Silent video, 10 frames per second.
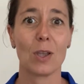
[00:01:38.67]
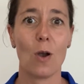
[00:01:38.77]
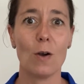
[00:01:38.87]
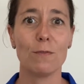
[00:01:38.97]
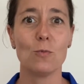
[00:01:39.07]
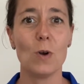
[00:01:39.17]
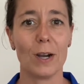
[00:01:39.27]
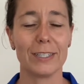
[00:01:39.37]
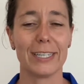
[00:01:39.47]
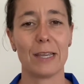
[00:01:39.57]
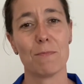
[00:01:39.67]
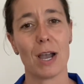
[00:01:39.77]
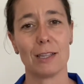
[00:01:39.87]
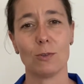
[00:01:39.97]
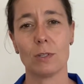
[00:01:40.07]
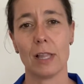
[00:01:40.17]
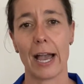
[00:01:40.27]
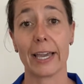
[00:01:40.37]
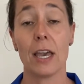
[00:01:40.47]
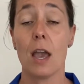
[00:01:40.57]
of what it might look like
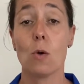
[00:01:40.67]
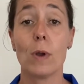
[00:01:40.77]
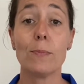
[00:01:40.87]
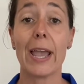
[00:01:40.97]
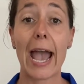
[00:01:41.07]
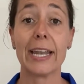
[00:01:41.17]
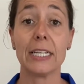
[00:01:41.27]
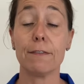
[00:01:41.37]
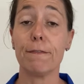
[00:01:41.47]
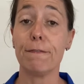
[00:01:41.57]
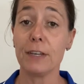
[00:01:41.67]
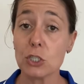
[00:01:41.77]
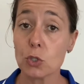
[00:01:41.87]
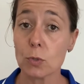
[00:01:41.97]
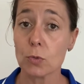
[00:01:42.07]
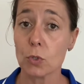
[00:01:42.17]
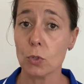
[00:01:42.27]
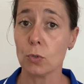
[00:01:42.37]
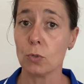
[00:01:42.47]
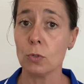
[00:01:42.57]
when we're adding a visual
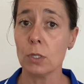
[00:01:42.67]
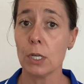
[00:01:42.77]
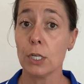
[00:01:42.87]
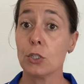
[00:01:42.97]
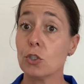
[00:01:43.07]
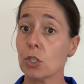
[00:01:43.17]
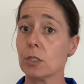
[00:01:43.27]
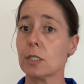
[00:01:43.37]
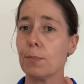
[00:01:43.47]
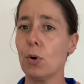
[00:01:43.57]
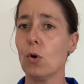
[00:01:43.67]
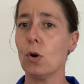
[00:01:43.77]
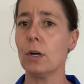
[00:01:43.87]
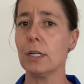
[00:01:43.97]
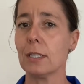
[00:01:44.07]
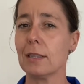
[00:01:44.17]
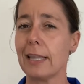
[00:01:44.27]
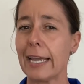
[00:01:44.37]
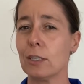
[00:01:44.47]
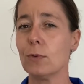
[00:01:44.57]
tool to support
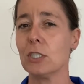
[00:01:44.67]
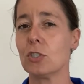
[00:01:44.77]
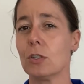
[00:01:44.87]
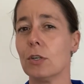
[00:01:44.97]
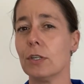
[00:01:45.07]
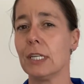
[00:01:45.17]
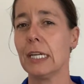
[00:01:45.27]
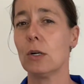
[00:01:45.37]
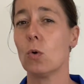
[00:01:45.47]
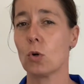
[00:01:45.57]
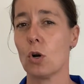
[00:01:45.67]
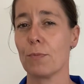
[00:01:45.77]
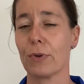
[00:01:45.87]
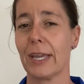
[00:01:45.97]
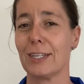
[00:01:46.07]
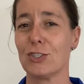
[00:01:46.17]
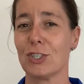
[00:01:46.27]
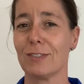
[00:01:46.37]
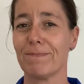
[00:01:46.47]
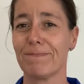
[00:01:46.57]
language learning or comprehension.